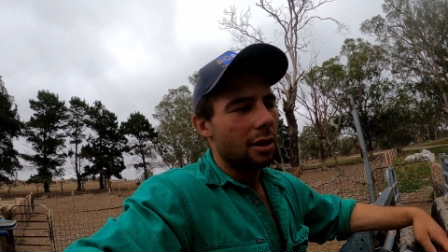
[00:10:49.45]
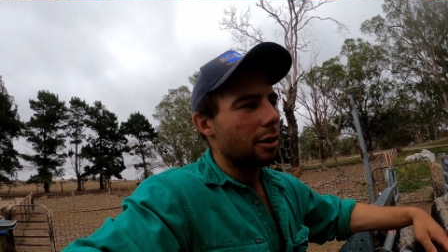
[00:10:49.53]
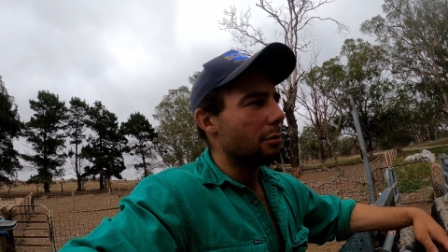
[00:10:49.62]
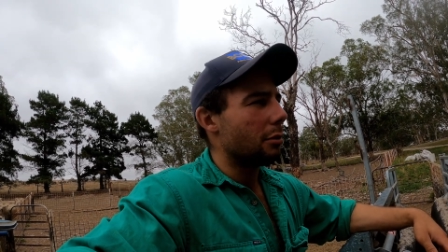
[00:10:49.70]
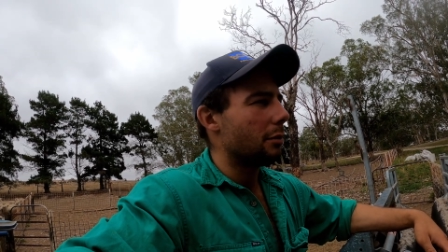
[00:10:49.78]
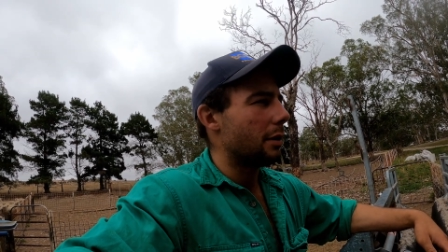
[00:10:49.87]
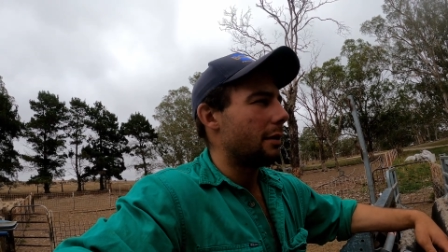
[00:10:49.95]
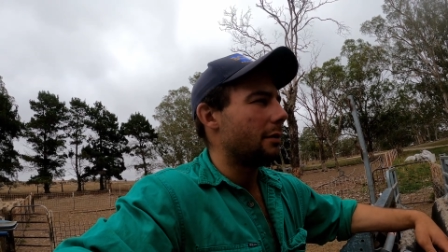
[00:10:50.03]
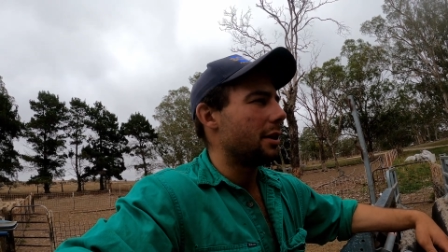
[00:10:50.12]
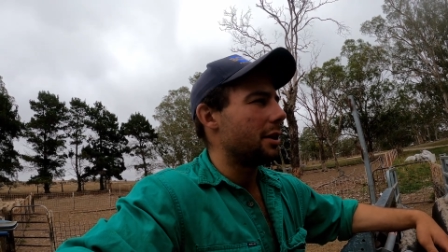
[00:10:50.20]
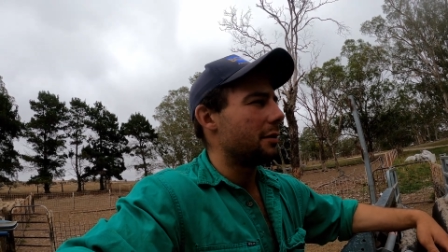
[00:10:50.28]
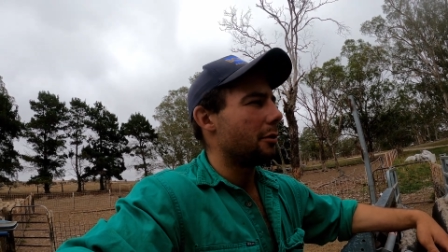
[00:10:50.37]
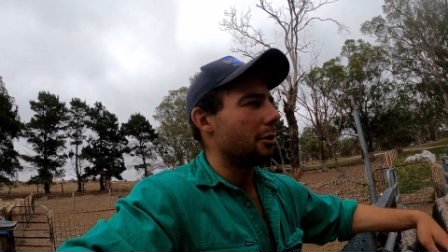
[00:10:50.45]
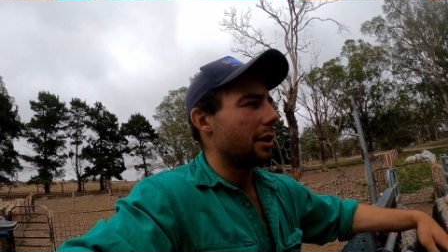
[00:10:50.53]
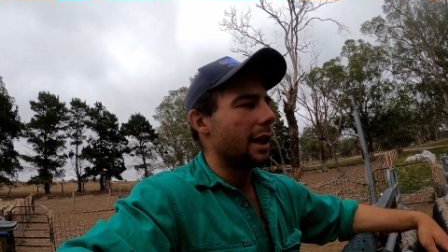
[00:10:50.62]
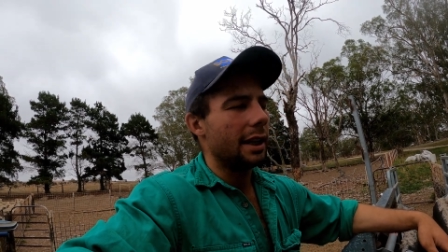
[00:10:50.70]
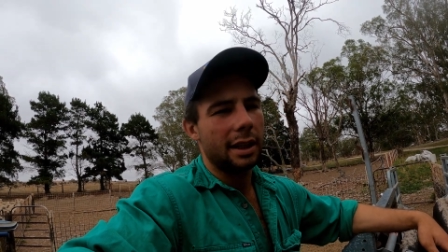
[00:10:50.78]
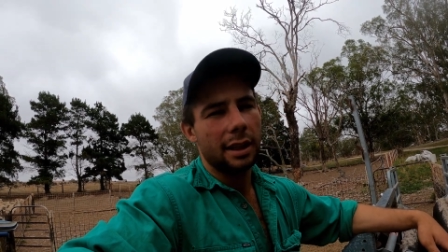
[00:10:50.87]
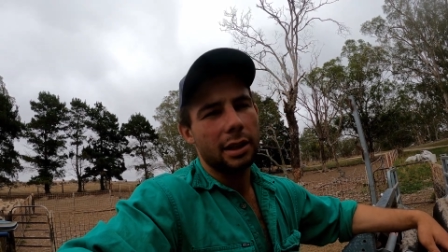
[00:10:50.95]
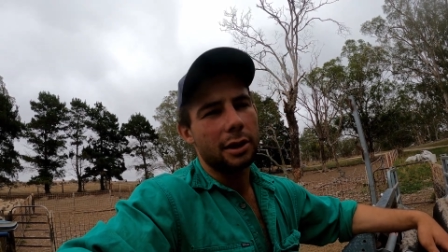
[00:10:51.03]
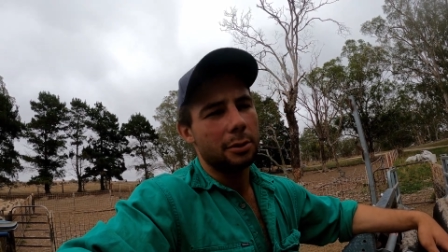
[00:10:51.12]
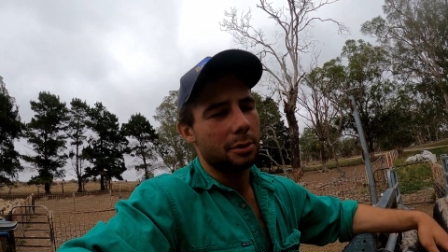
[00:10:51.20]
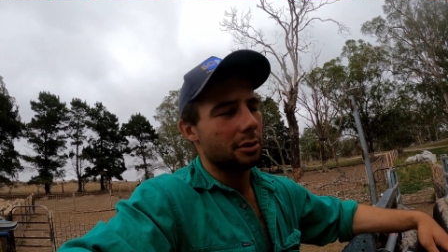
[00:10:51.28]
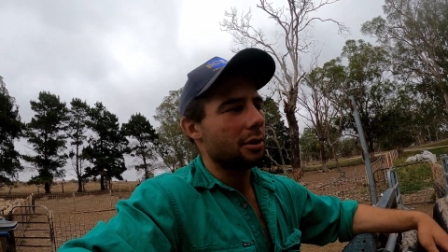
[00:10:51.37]
whole mob averaged 48
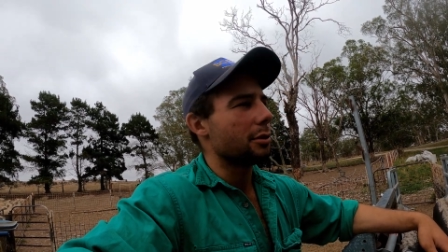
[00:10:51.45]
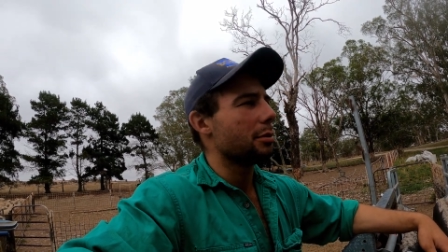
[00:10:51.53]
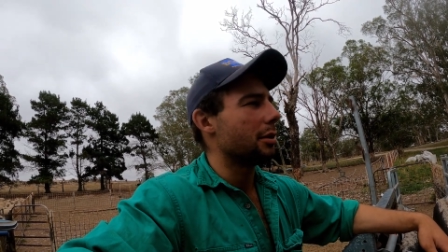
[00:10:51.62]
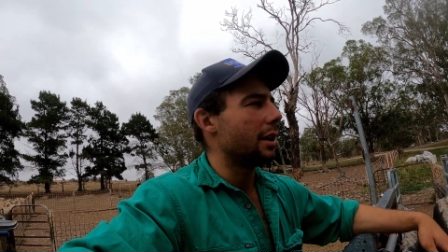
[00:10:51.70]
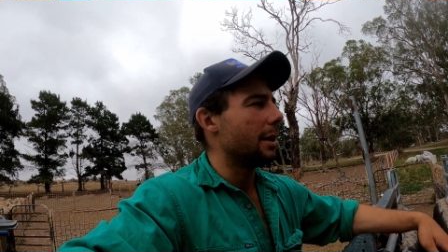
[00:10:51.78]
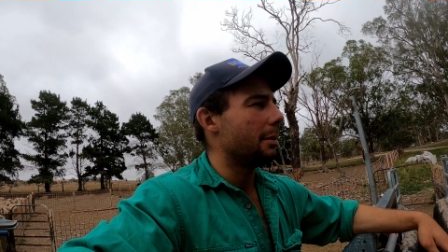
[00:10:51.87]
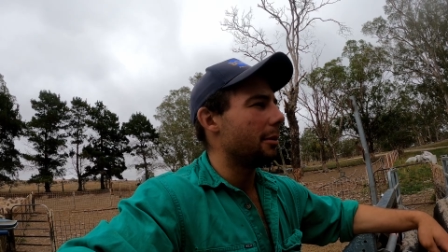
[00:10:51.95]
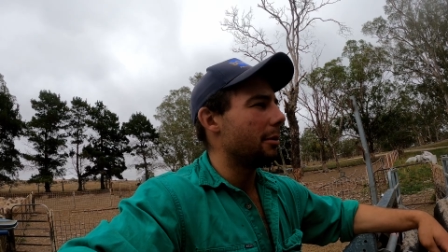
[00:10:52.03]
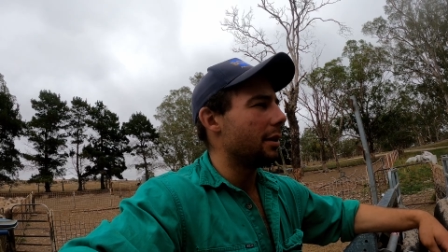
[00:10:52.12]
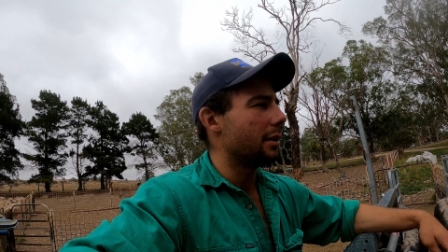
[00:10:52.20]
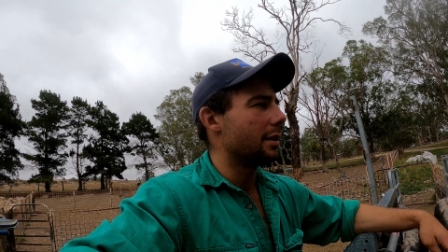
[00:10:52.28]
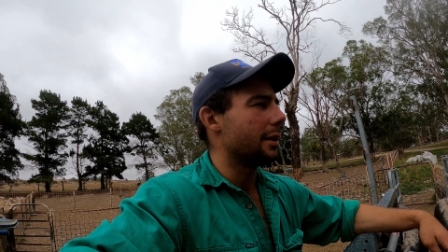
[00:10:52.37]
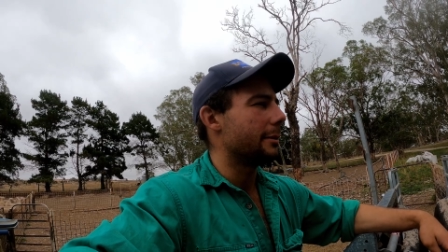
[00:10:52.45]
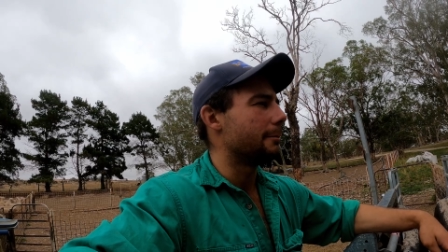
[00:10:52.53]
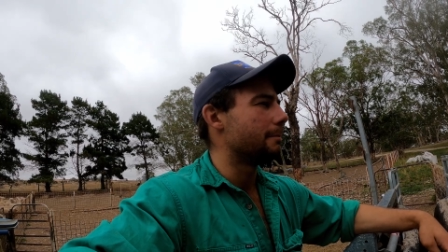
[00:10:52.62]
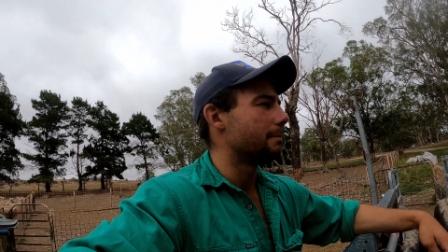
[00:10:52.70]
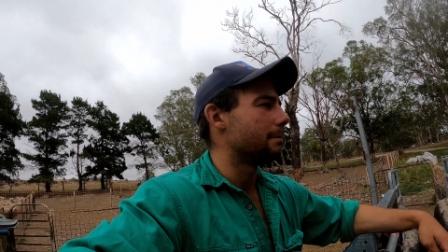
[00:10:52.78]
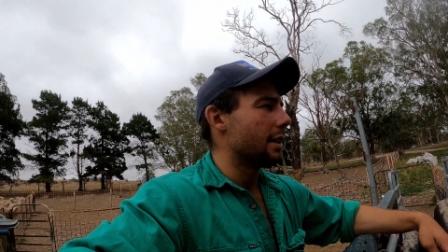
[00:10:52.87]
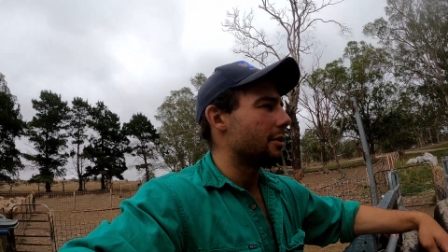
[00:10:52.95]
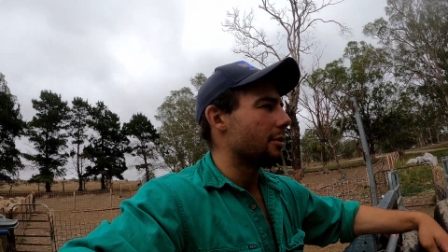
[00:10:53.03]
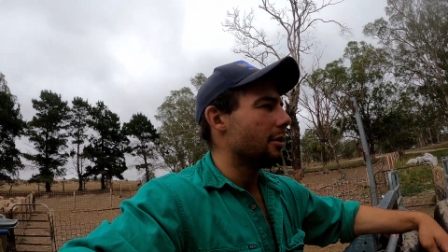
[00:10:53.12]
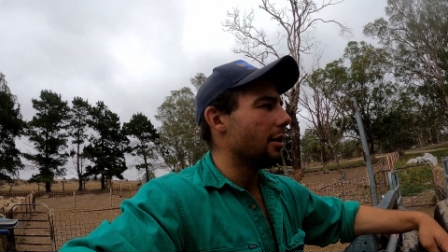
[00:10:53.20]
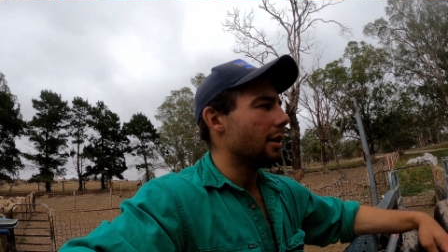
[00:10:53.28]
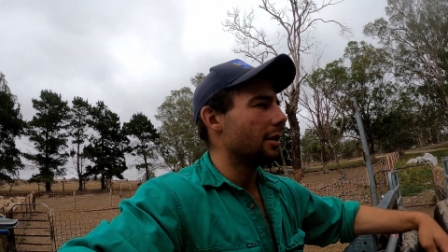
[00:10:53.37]
kilos, which I was pretty happy with, so that's
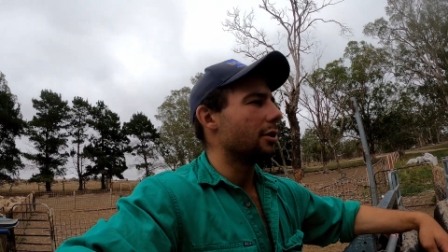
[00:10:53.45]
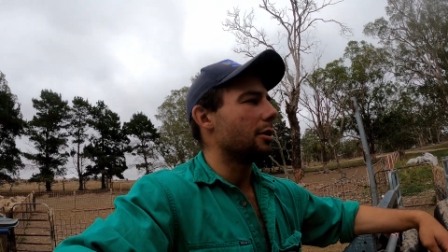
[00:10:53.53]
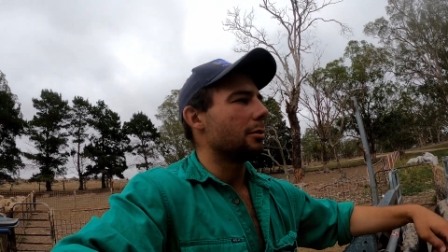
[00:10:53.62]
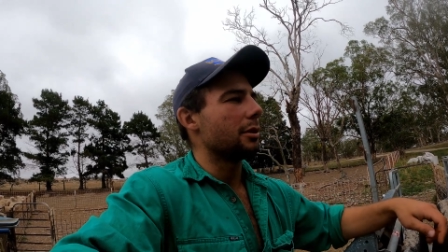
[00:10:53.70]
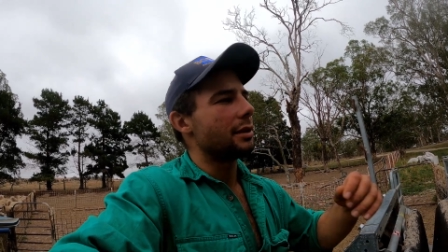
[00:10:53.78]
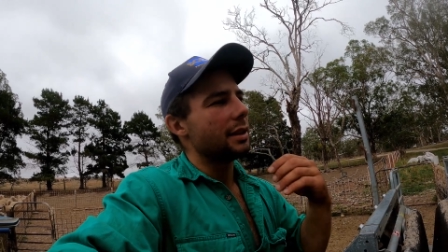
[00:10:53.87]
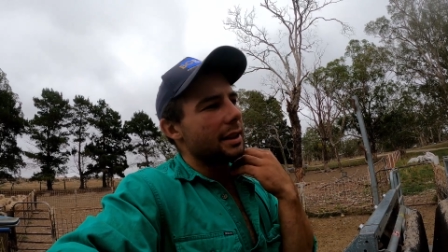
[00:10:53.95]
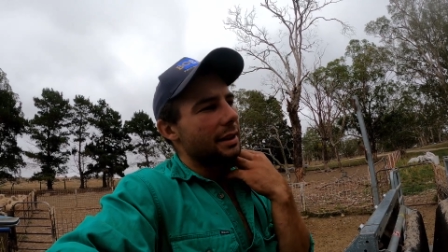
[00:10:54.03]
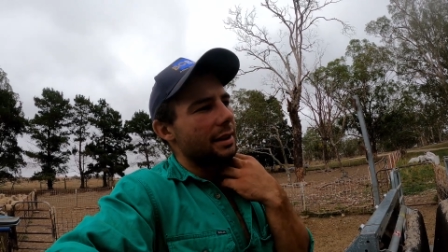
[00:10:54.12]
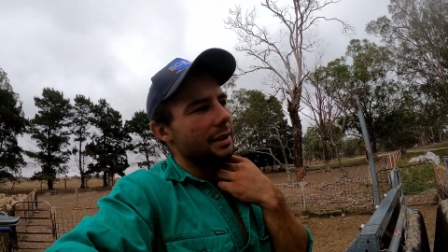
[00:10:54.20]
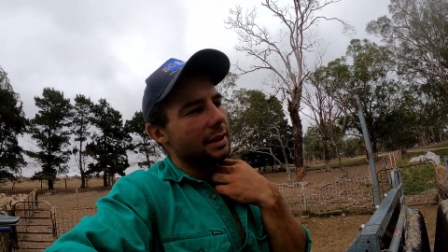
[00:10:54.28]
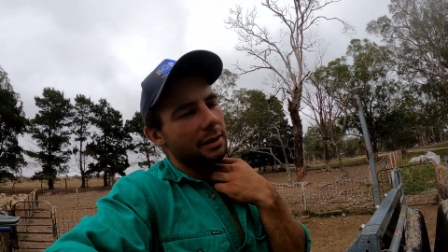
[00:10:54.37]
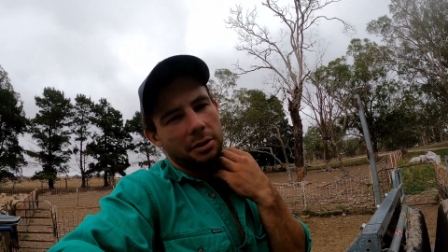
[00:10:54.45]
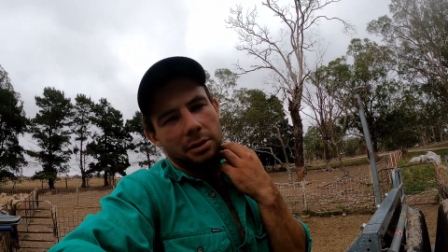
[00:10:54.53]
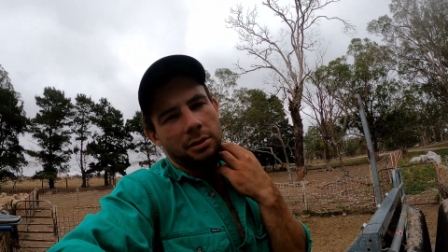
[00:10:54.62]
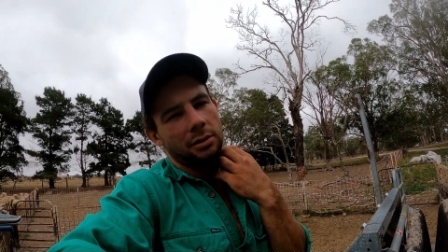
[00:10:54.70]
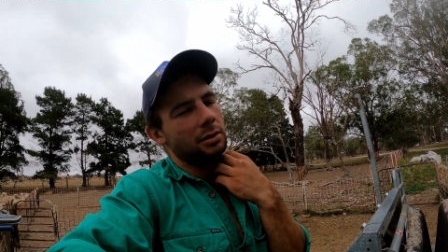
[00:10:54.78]
alright. Top was 67,